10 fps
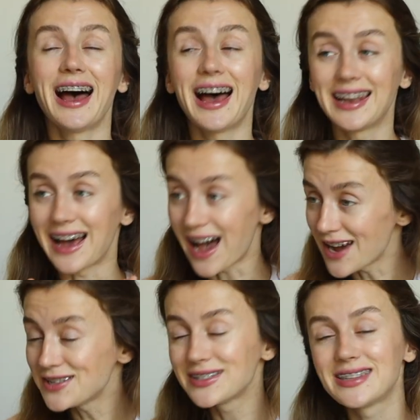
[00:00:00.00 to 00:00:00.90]
And
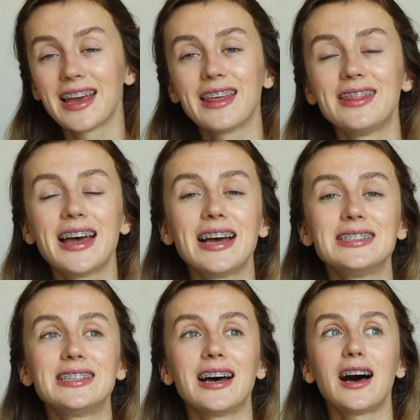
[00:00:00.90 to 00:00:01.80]
I should say
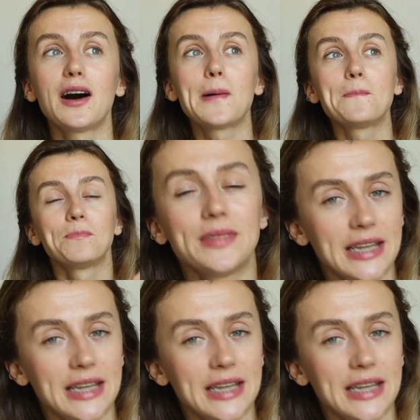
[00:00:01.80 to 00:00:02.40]
that um,